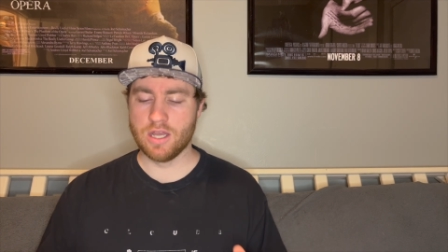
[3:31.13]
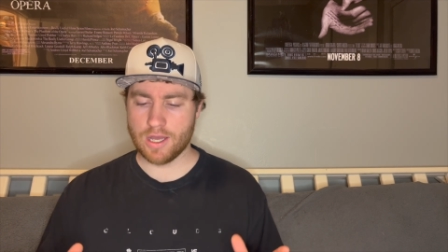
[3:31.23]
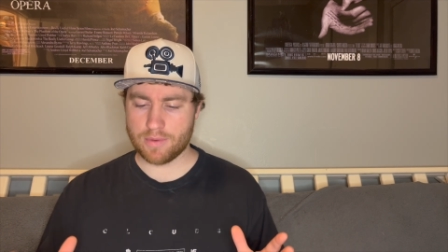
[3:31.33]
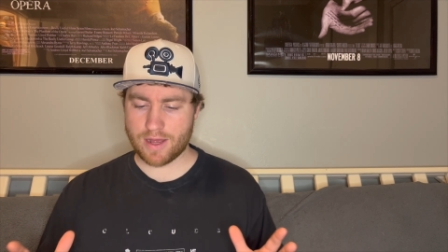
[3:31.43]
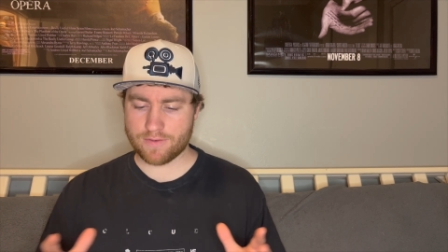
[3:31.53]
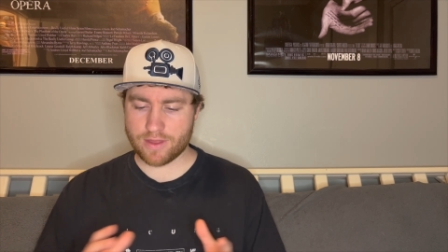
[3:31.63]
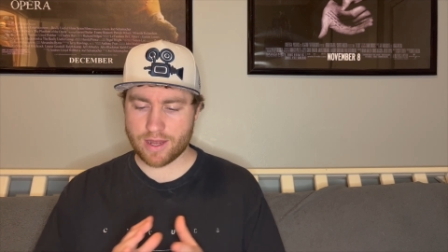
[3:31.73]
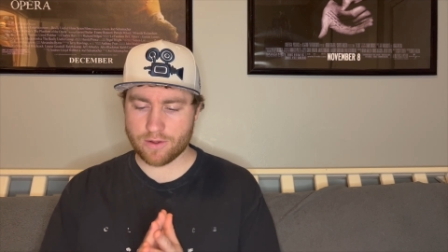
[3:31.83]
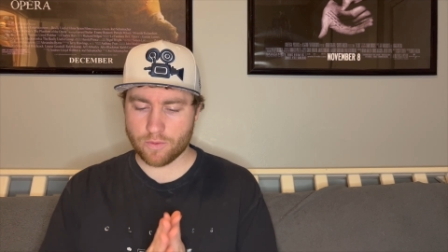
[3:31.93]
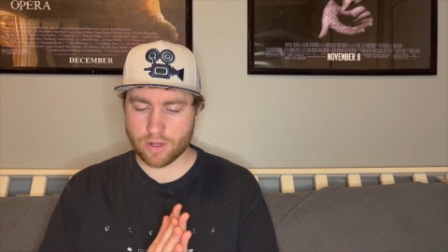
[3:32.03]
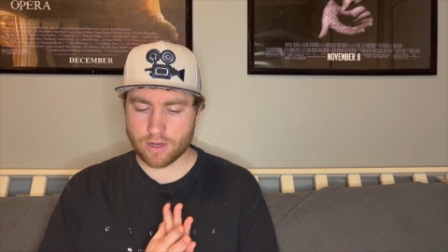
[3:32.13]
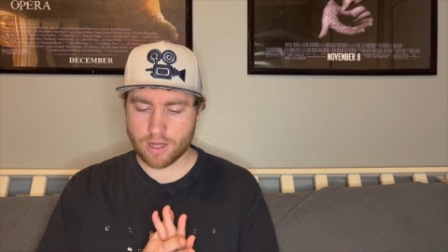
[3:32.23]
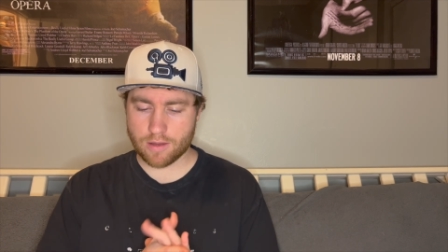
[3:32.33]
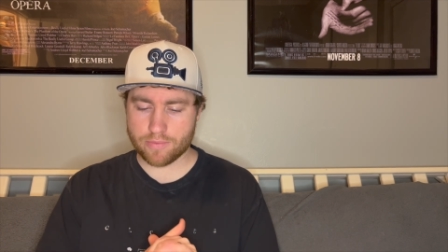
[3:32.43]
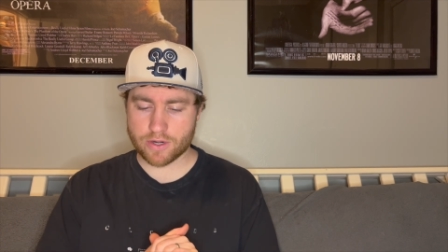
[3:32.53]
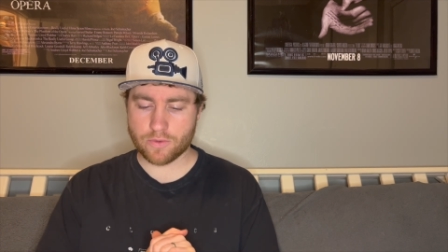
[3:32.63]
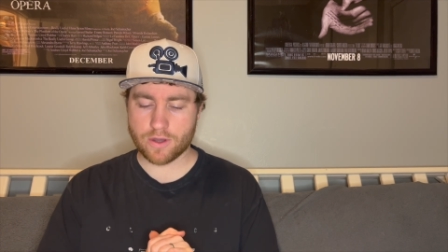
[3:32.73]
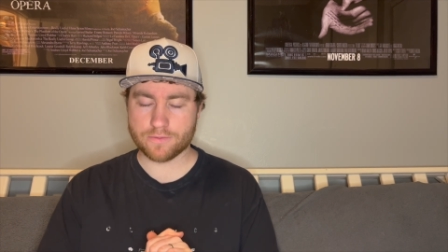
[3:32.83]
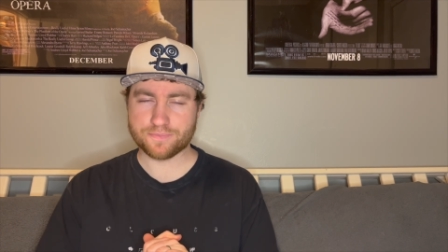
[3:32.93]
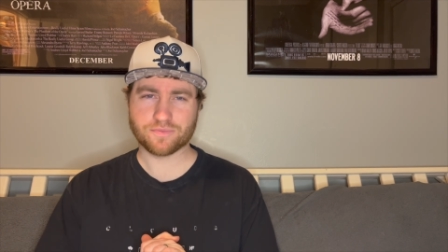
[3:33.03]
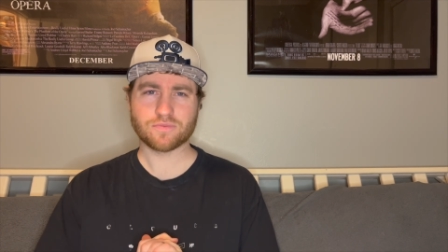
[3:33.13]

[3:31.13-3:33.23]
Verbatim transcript: But after that, it went uh, pretty well.